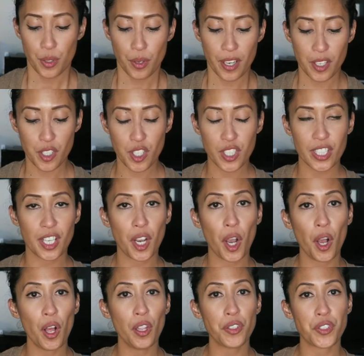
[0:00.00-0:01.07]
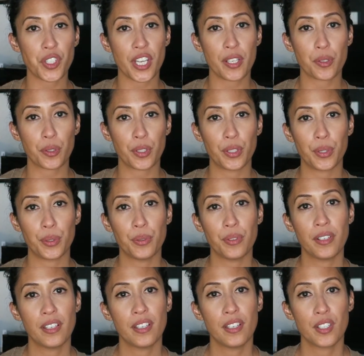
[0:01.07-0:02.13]
So I actually called J. Crew
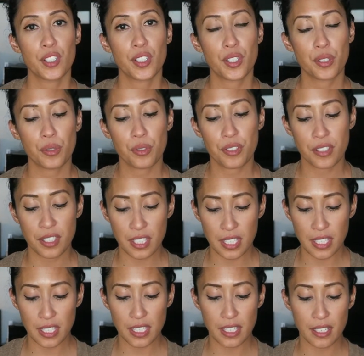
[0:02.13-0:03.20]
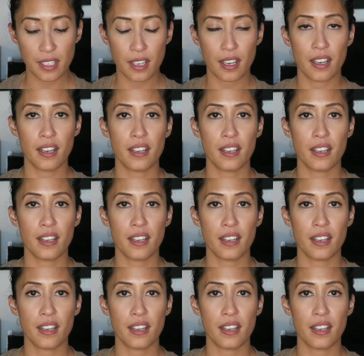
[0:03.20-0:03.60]
to see,